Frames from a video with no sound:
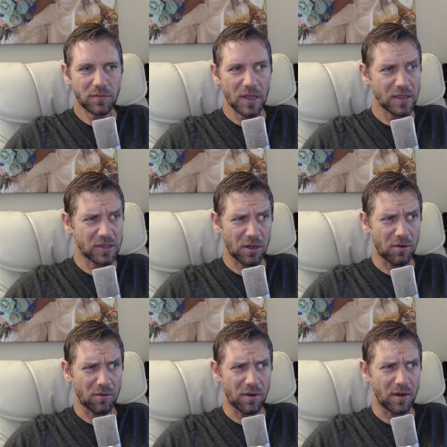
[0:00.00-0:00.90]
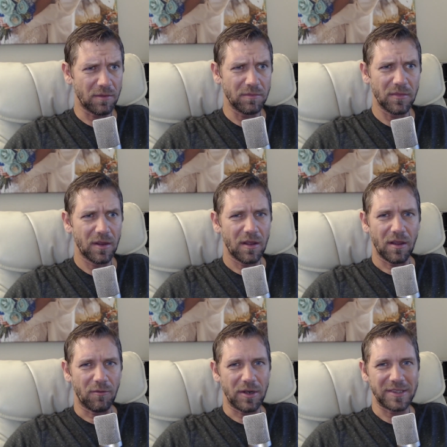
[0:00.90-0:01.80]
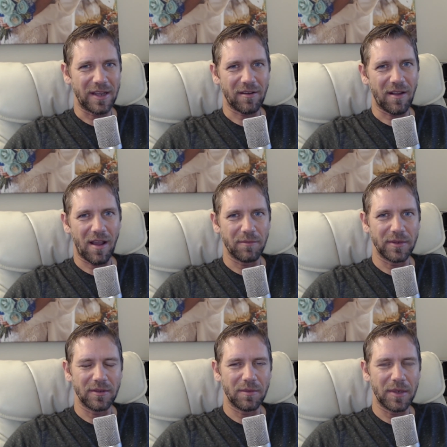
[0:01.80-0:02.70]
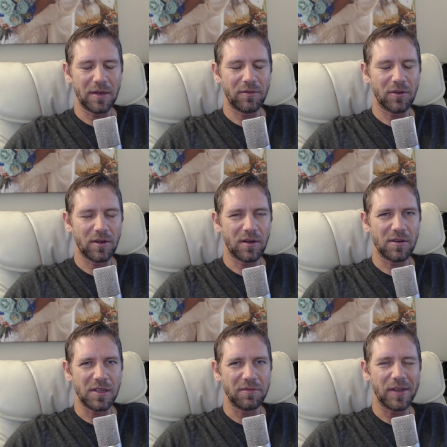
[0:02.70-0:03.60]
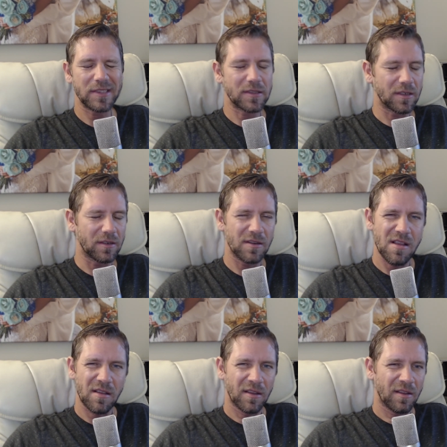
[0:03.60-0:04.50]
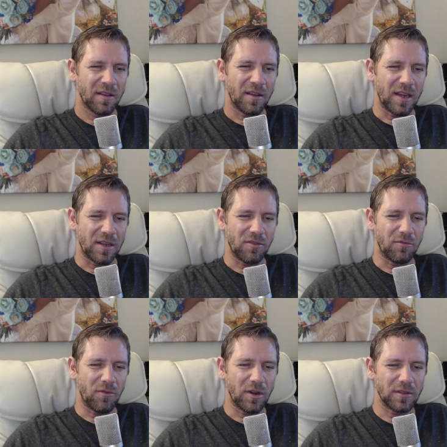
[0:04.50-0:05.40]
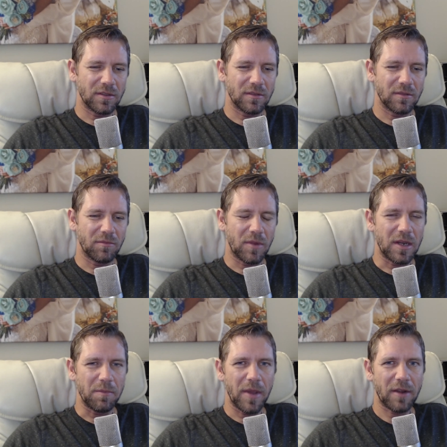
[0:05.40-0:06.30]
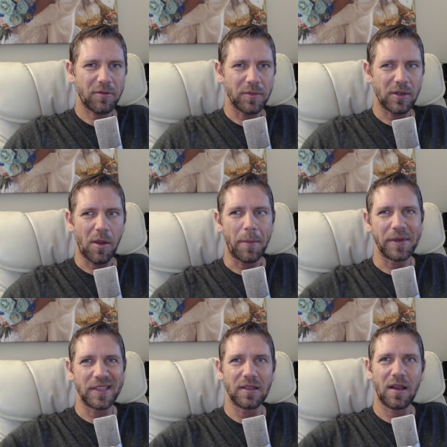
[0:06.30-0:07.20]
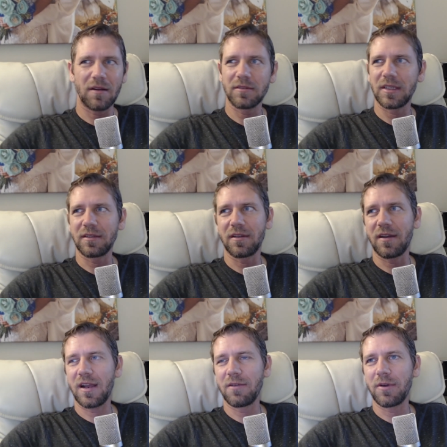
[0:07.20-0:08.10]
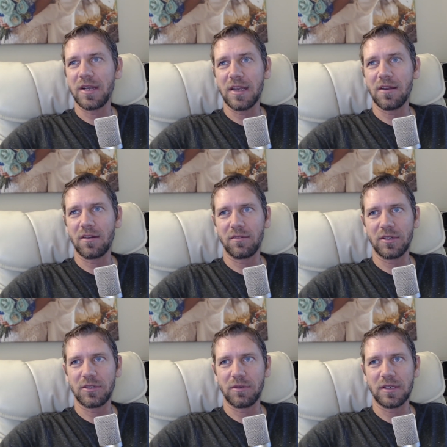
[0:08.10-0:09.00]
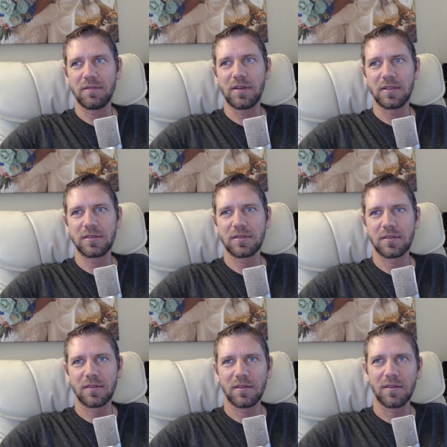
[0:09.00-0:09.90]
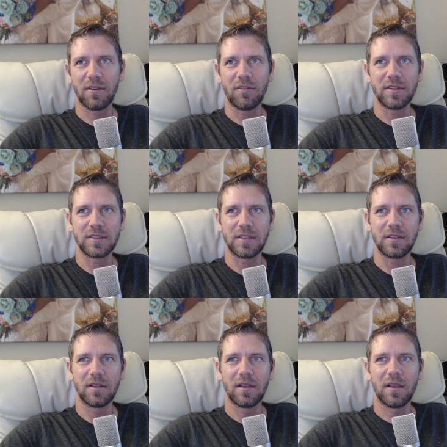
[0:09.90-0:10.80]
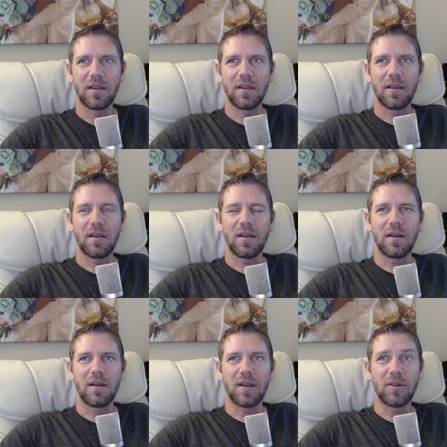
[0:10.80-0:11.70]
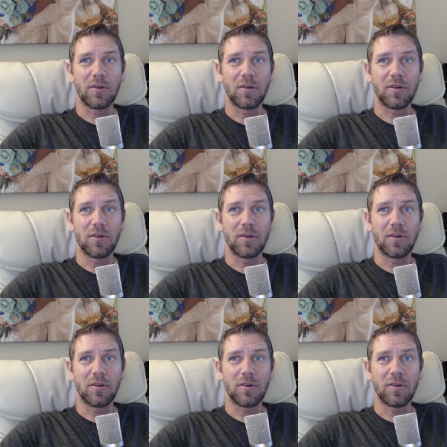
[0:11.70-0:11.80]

So um, when is that going to happen? I mean, if you're an early investor and you want money back from the company, I don't think they're anywhere near issuing dividends, obviously, uh, or